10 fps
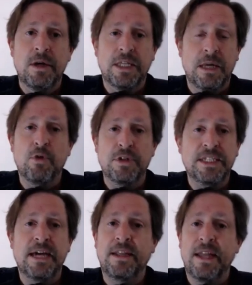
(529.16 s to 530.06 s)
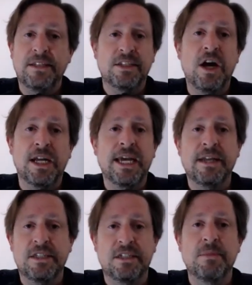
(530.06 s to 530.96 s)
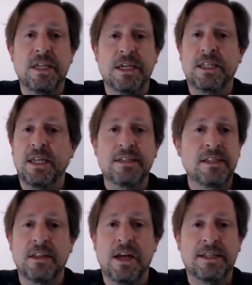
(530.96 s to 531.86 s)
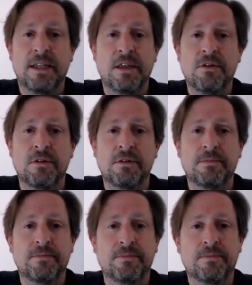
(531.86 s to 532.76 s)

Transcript: And I pointed out that that's highly anti-Semitic and they didn't like that at all.